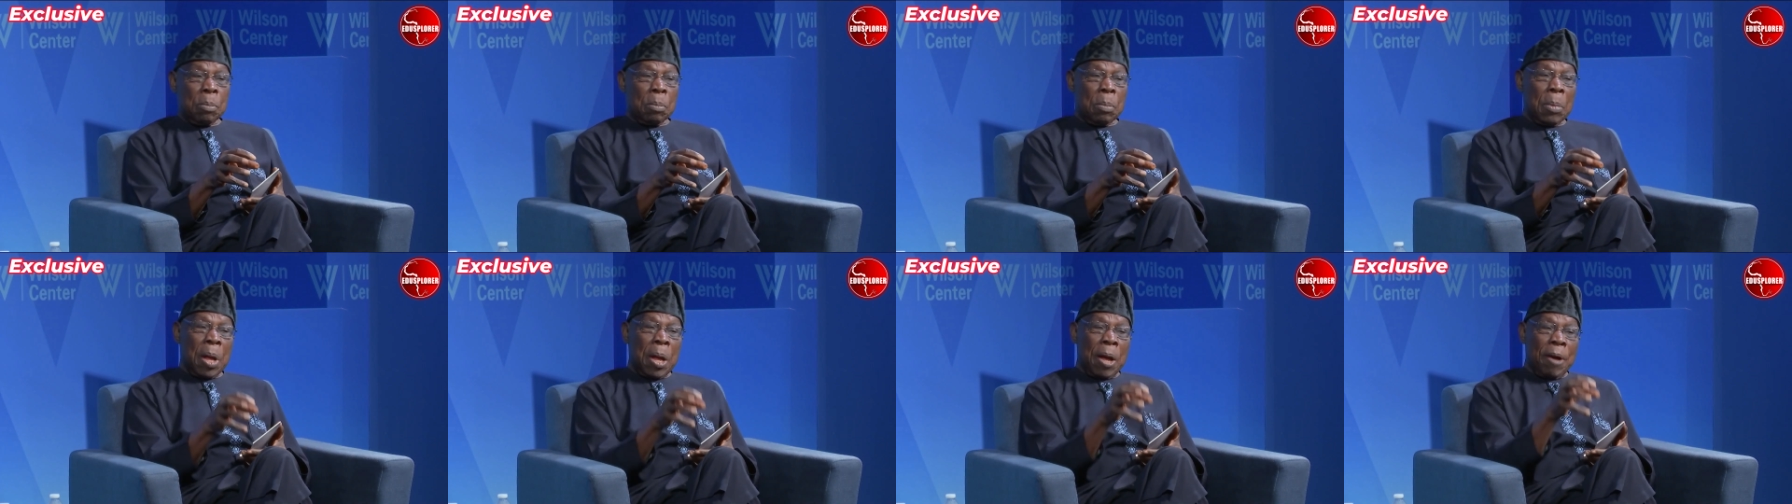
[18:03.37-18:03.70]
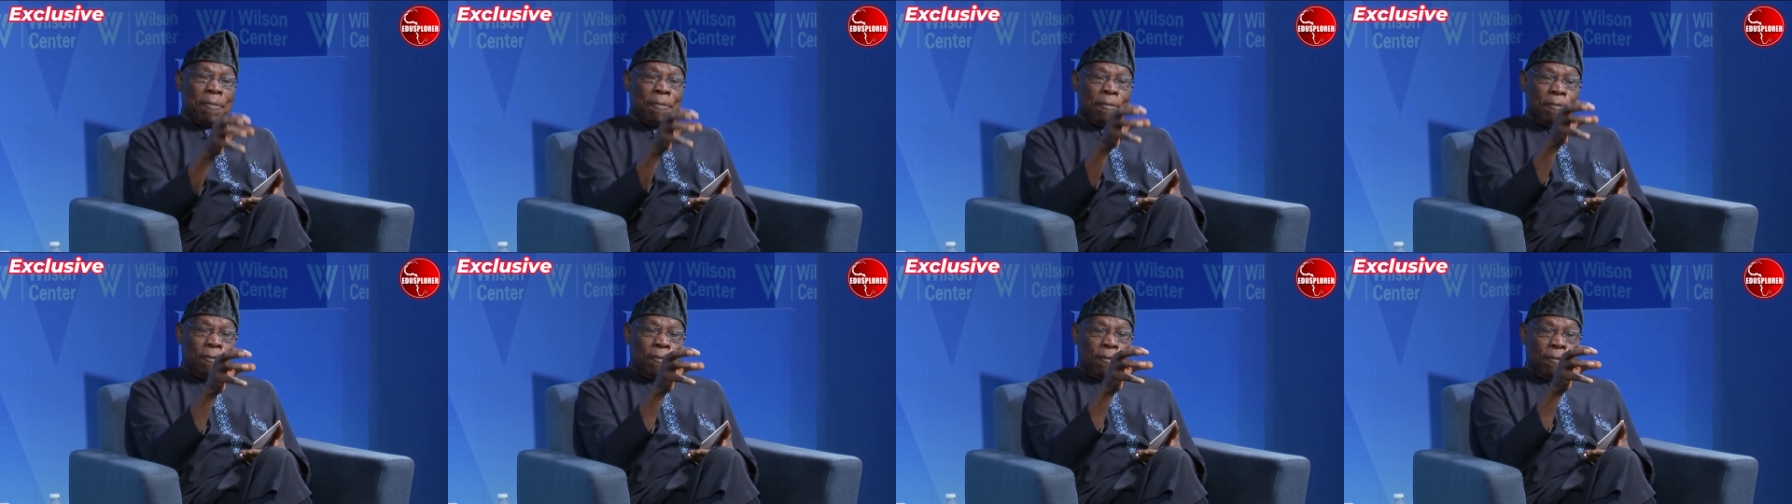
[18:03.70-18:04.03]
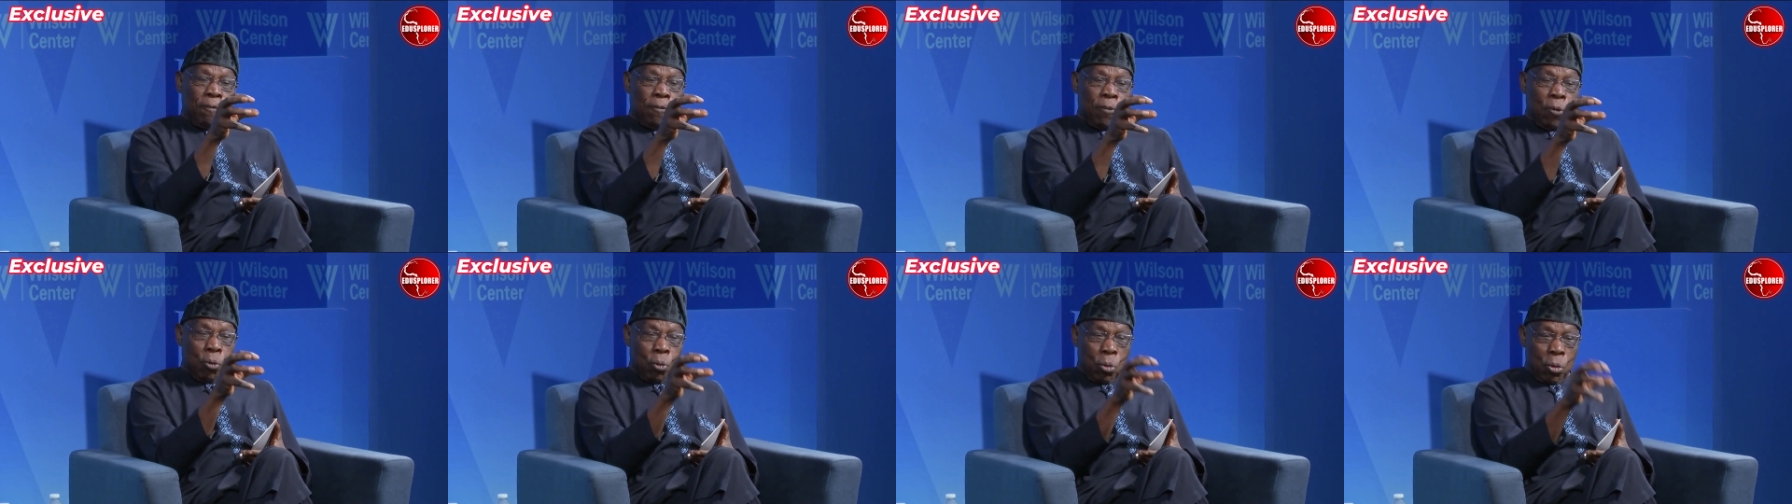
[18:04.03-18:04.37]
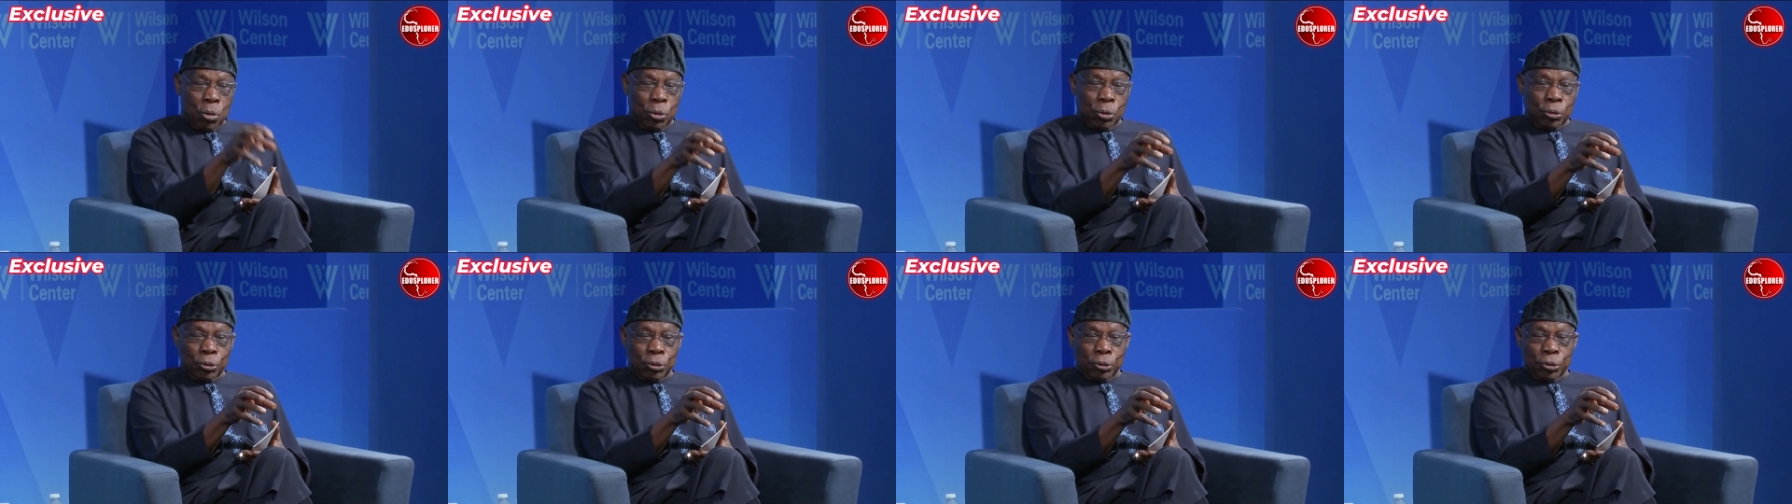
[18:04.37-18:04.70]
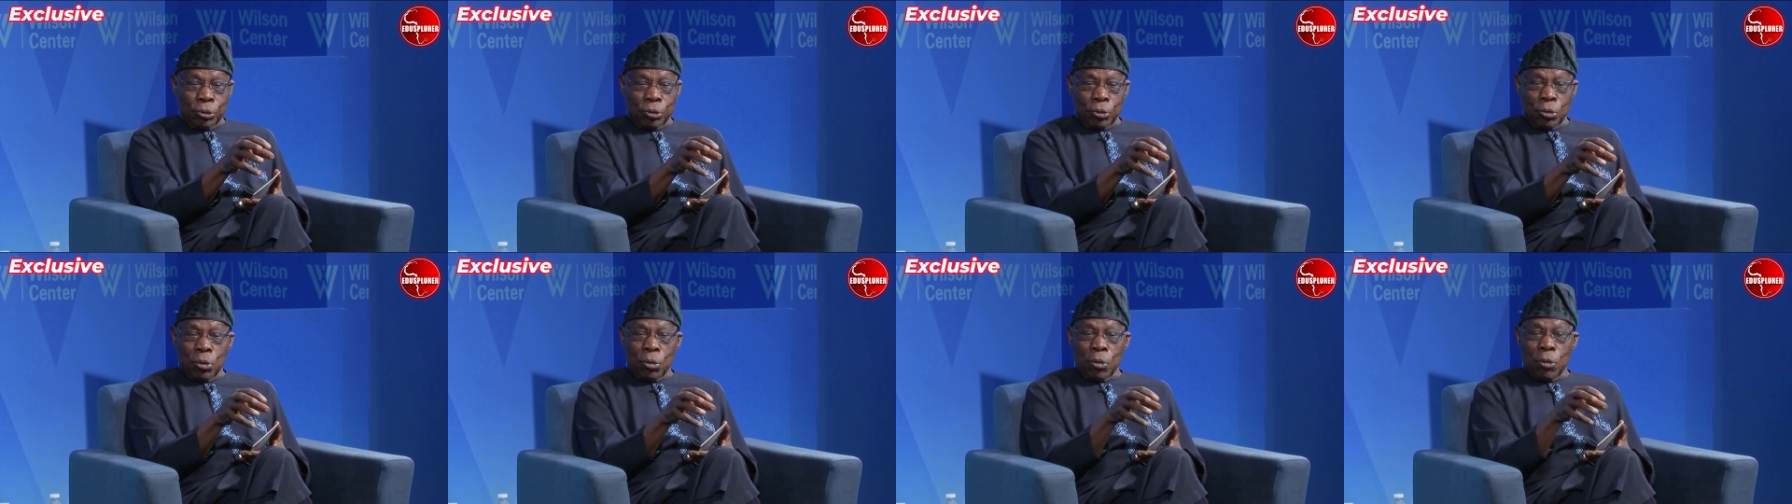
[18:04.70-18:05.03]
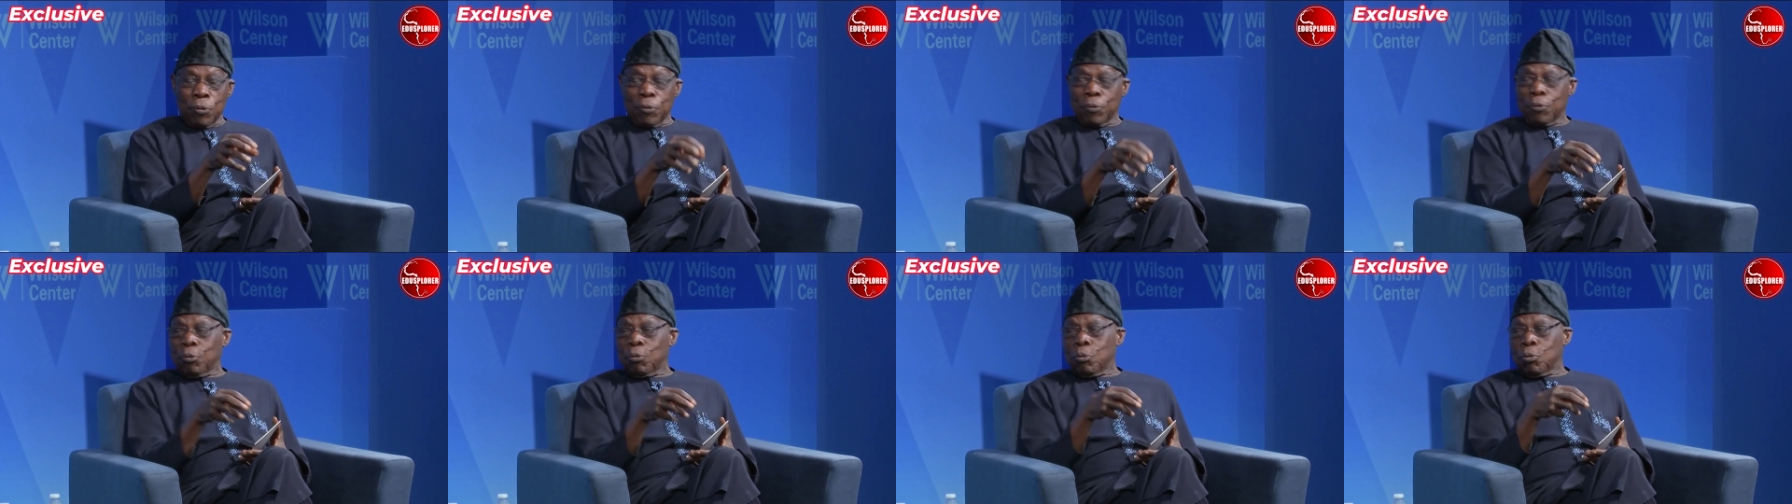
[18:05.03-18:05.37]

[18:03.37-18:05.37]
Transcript: a focus of